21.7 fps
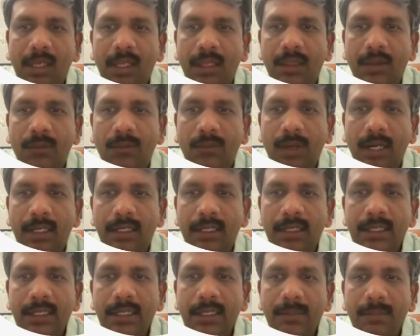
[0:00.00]
The
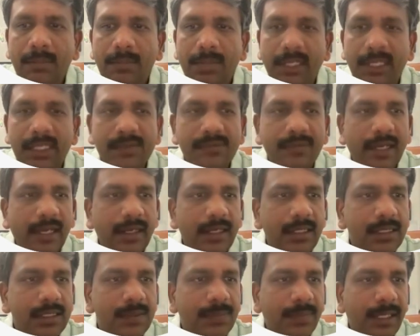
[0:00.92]
only place where
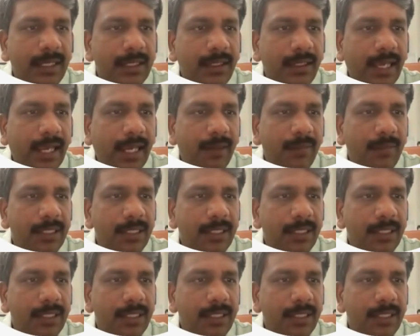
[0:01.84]
it spent time,